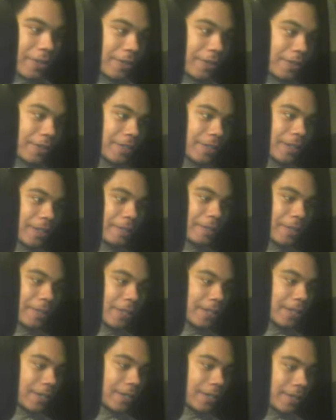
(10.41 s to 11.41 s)
this, that
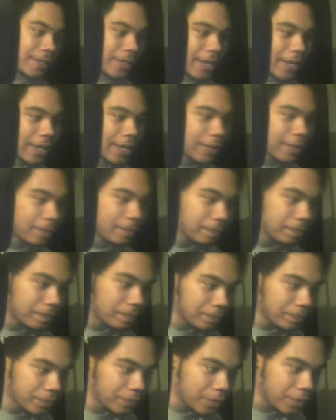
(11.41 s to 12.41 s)
means that
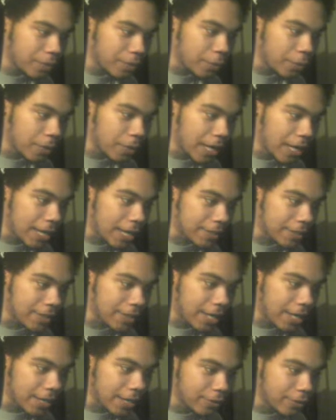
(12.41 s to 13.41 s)
you guys
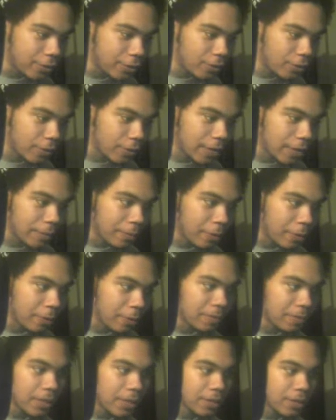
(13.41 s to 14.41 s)
can't stream on the
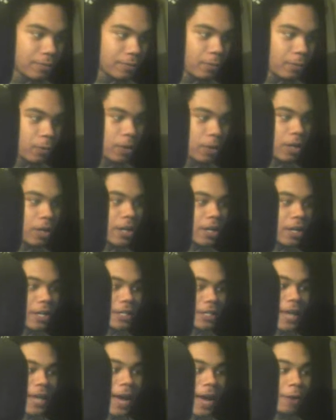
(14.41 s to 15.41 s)
P S four.
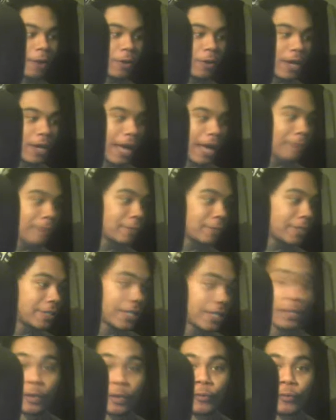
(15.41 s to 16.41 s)
Now, I
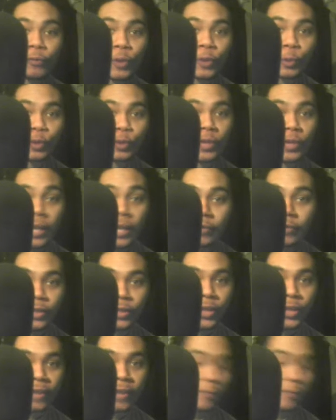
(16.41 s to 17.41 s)
predicted the future and
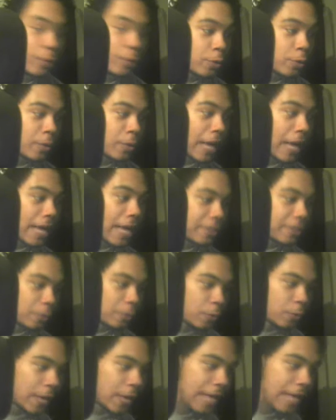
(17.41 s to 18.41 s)
everything for you guys, so
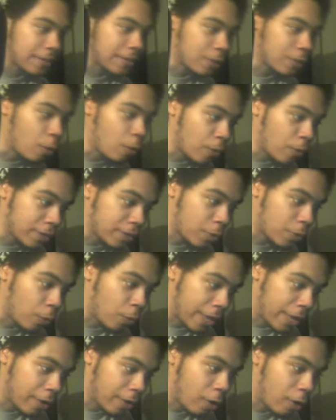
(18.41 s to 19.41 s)
you guys know what's
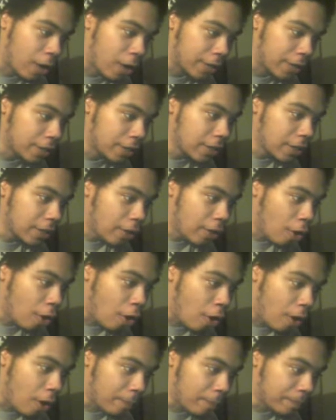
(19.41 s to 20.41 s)
going on.
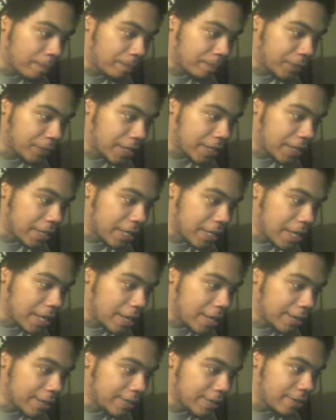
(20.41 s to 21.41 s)
Um, it,
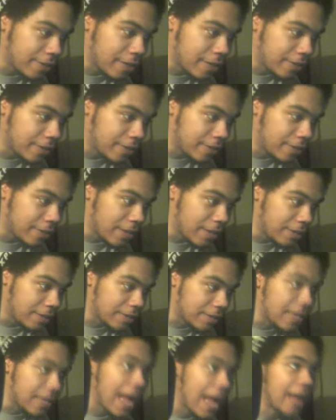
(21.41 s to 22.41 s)
it it's it's
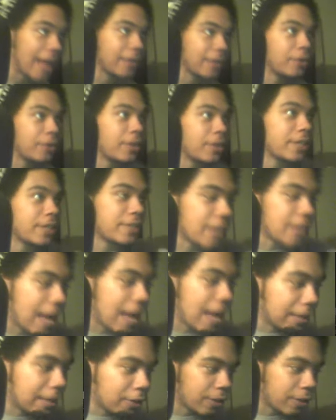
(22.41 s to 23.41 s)
not good. It's
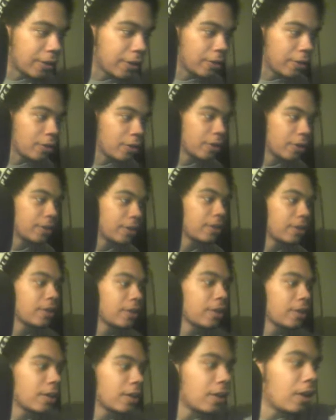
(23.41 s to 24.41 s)
not looking good.
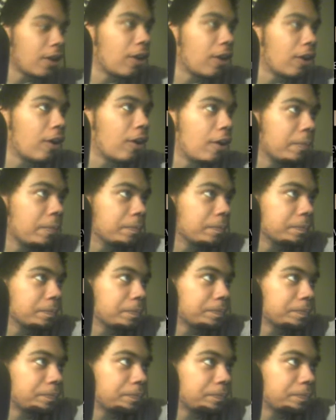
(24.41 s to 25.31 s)
Um,